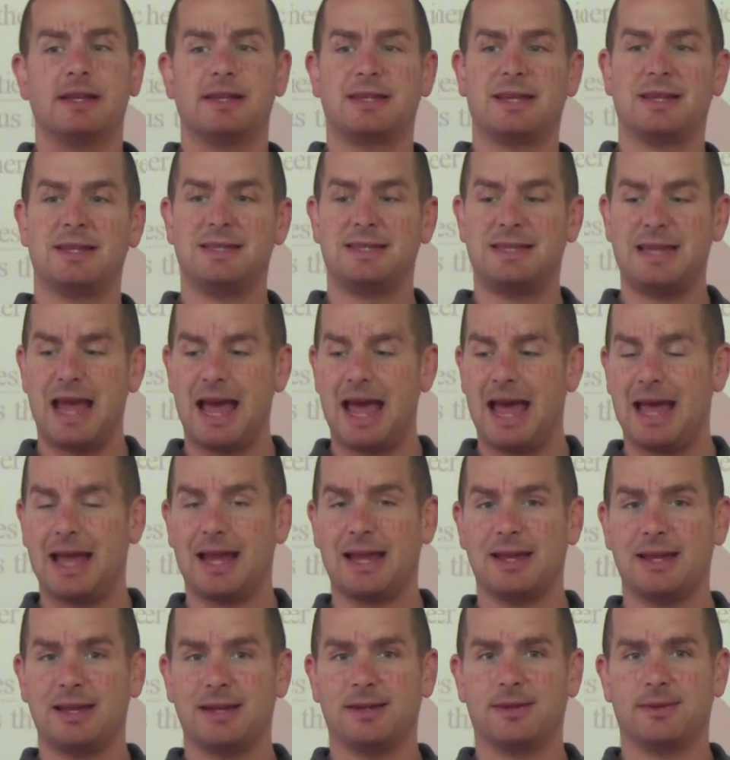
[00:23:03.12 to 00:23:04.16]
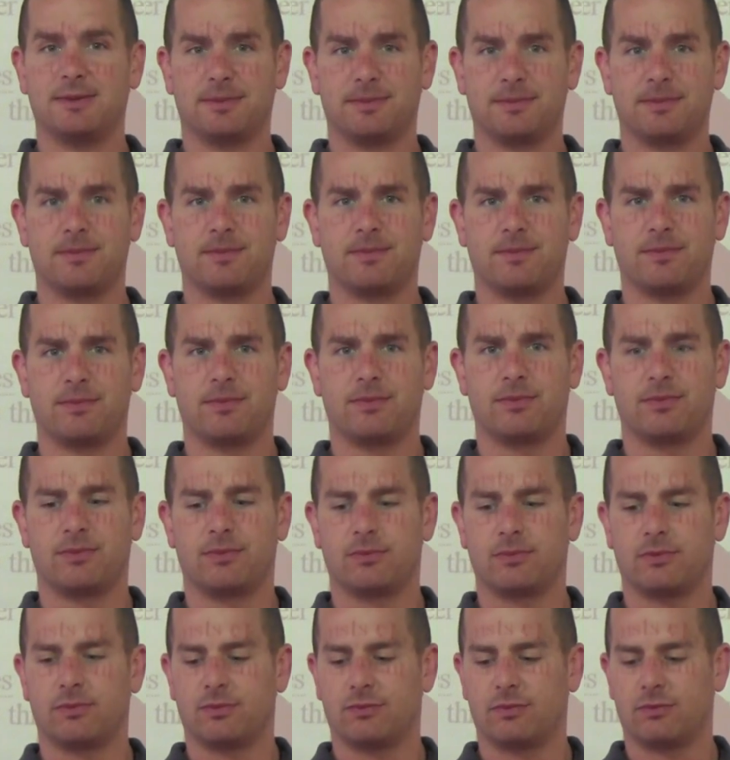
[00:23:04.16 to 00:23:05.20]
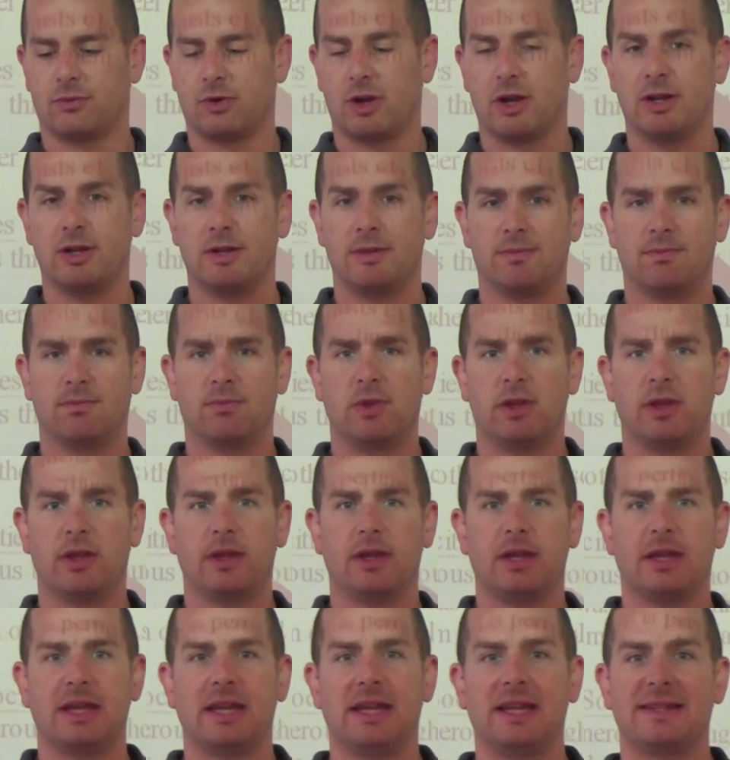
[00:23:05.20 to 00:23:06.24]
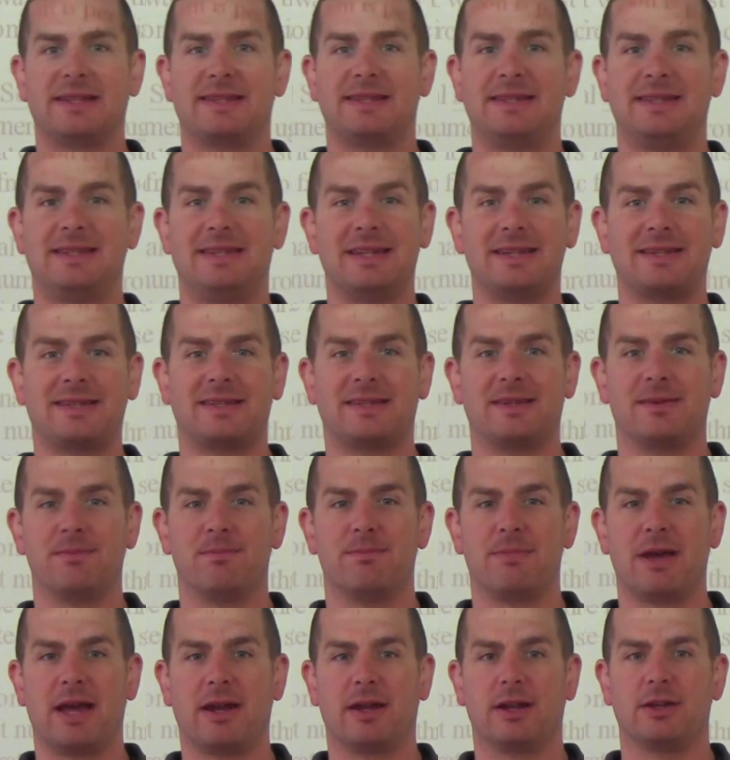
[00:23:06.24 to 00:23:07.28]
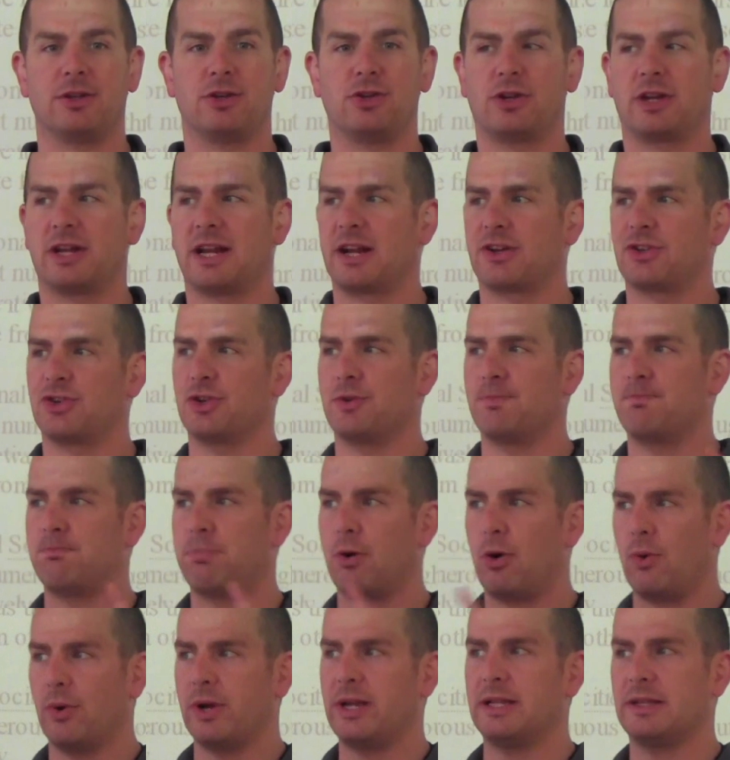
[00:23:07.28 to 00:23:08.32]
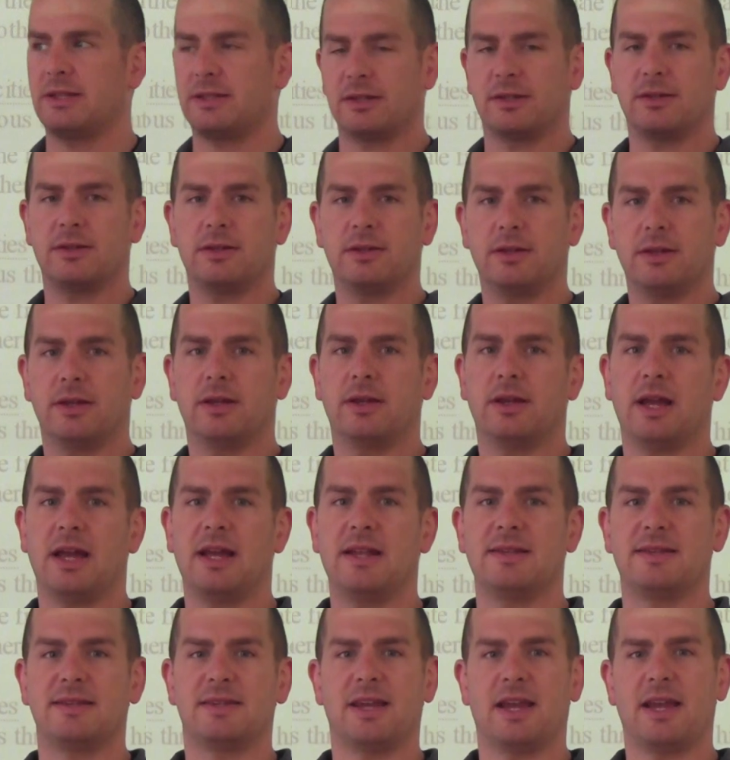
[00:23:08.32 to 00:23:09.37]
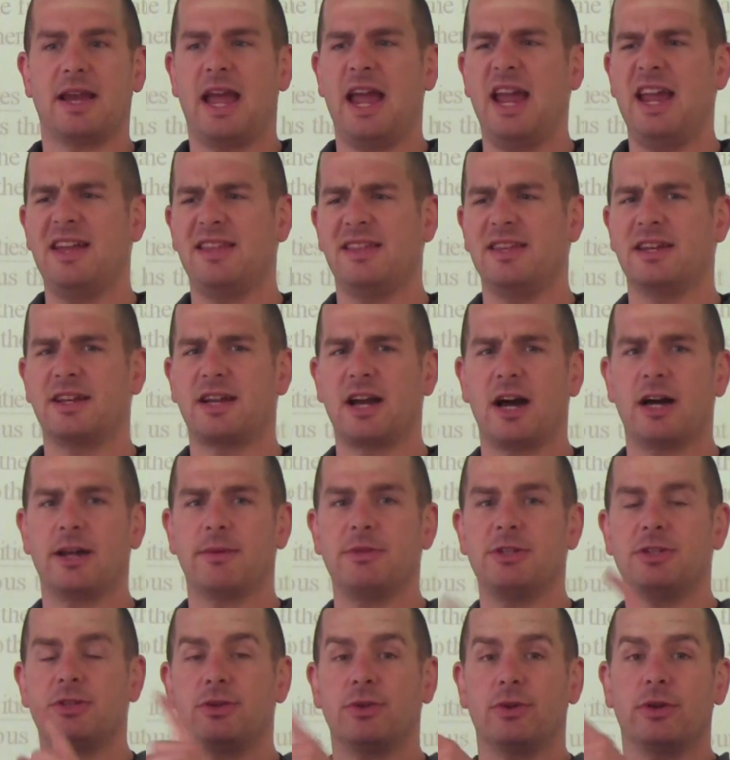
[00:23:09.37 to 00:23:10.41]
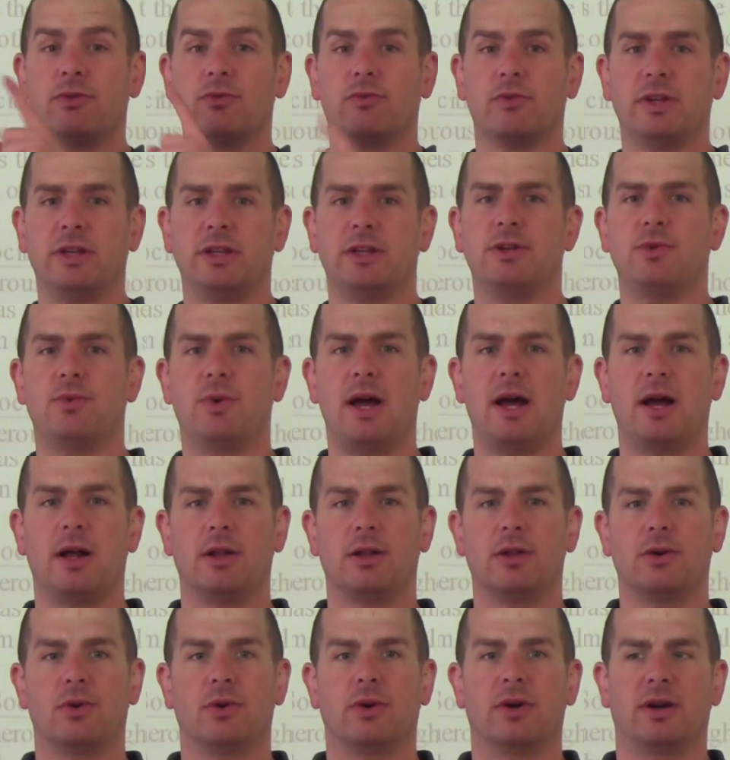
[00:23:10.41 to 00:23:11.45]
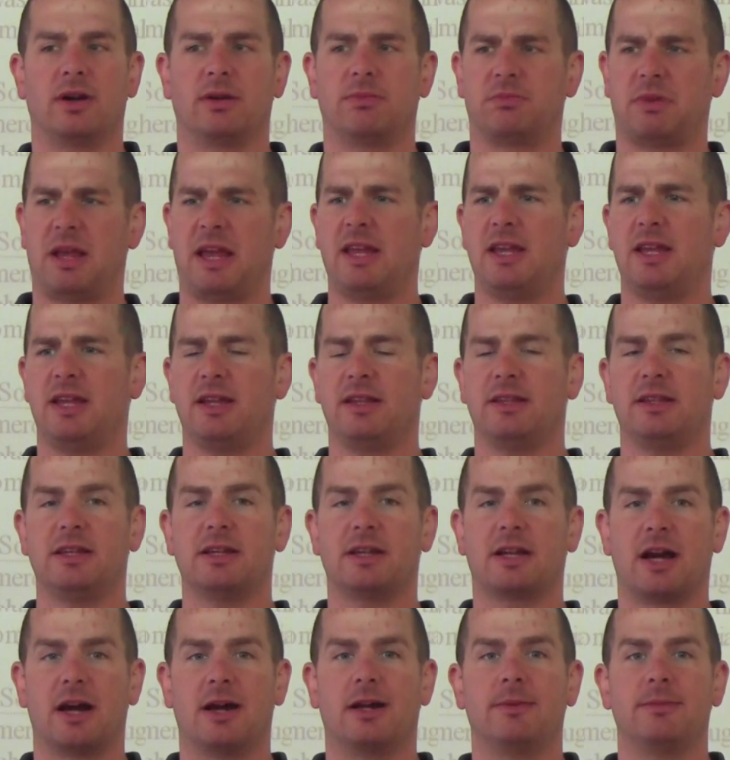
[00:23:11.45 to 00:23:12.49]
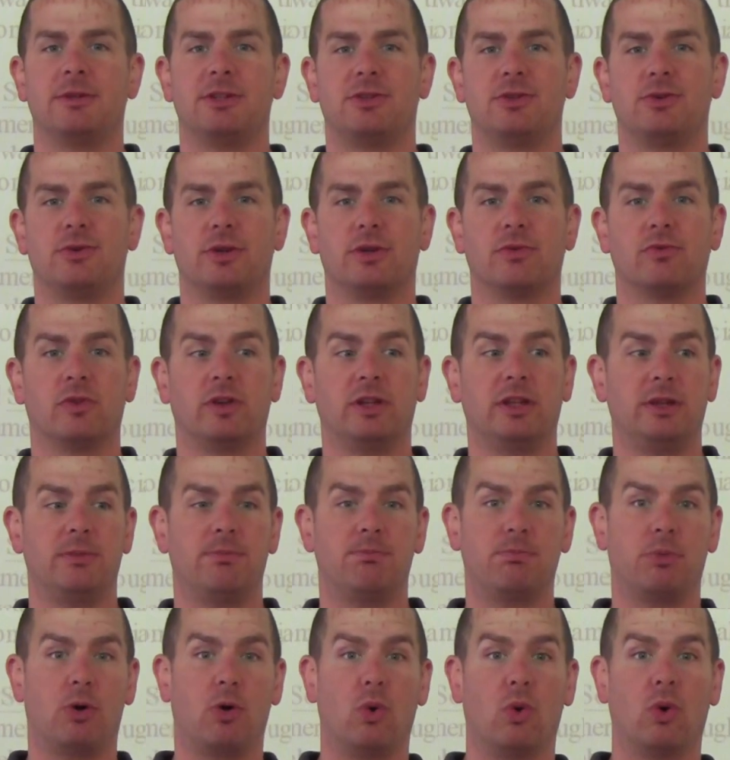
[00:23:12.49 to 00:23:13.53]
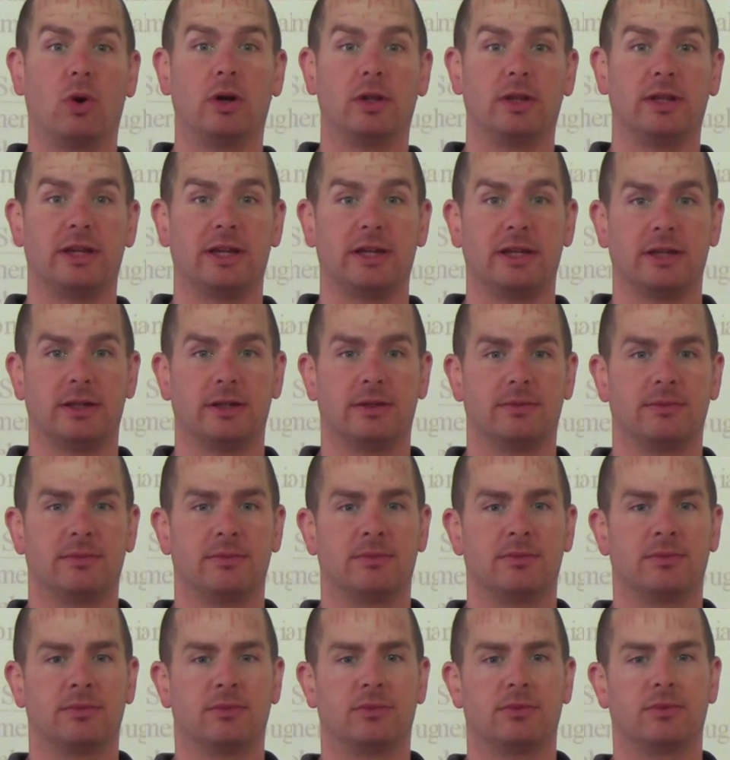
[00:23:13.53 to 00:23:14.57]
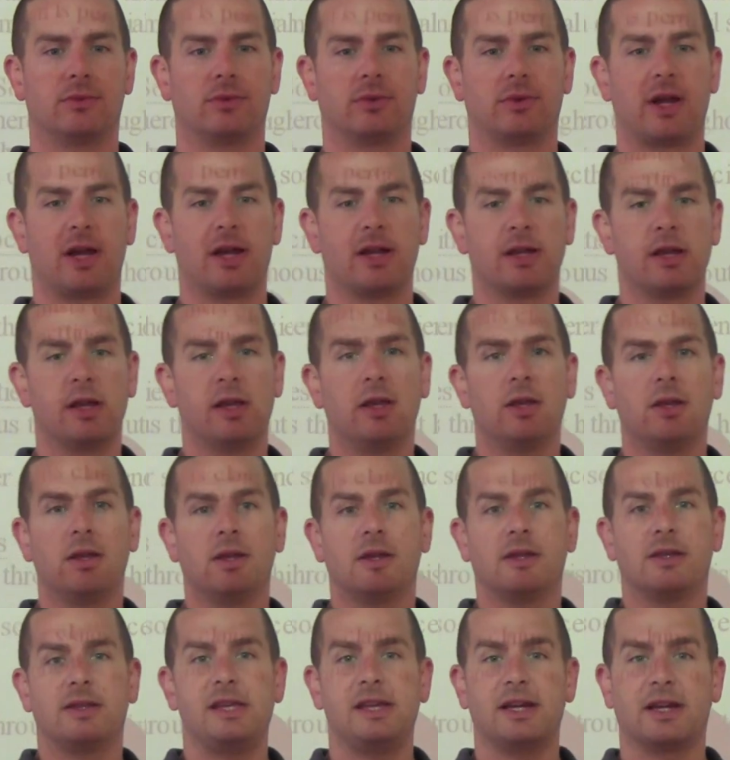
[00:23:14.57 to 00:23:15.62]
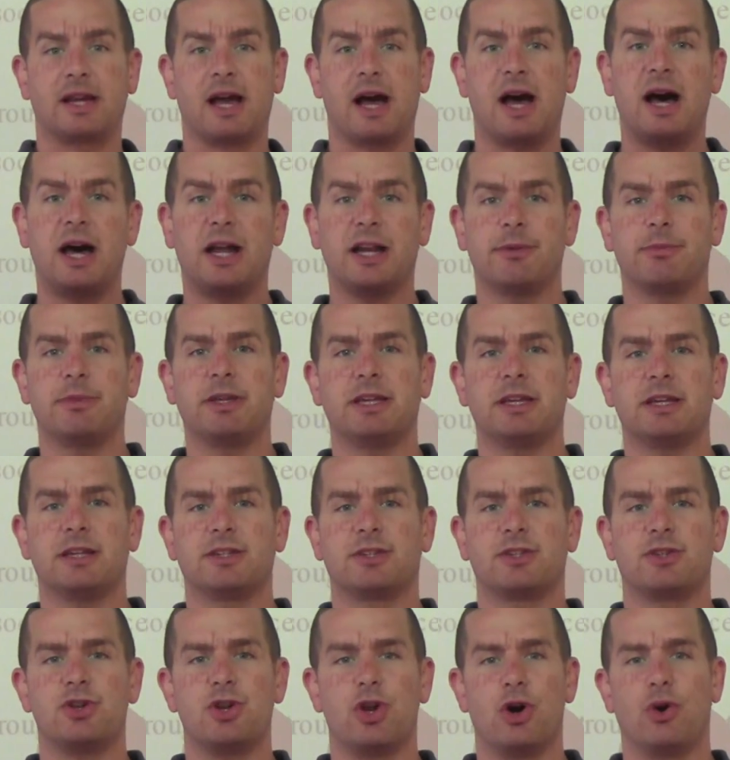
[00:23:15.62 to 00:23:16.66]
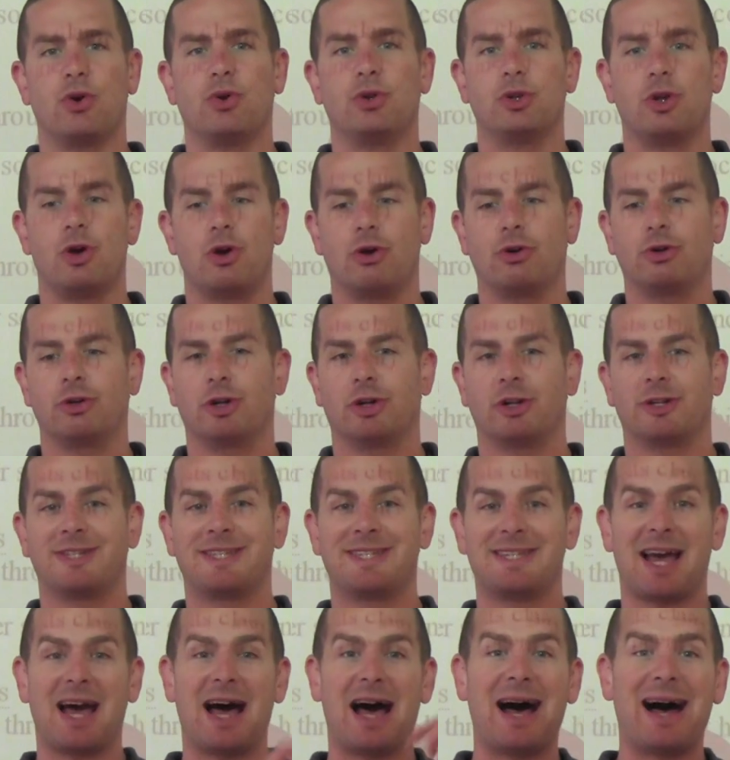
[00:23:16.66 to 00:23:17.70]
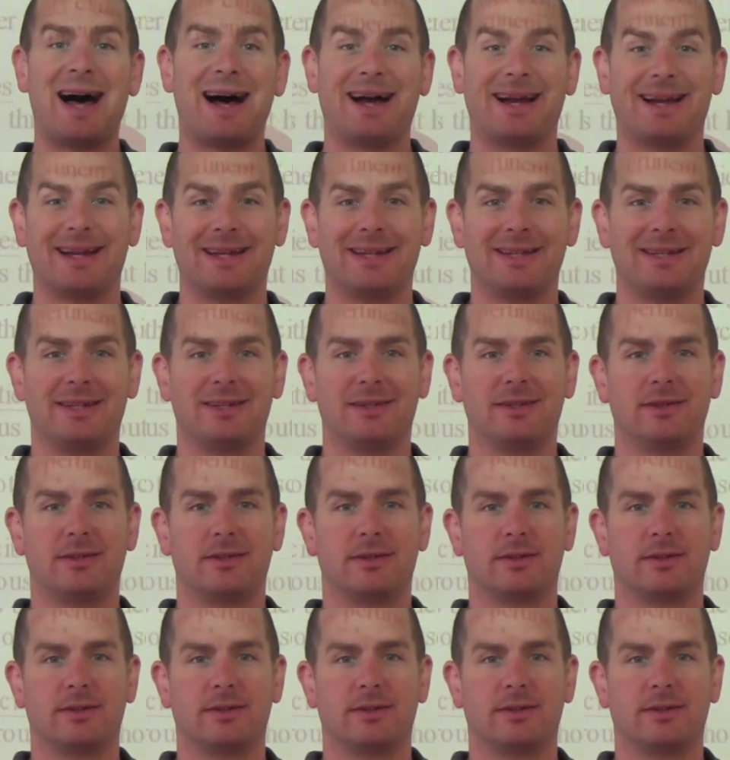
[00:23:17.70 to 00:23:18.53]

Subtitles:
Today, right, it's disembedded. You can actually point and say, hey, the economy is doing really well, or hey, the economy is doing really poorly. Okay? The economy is no longer tied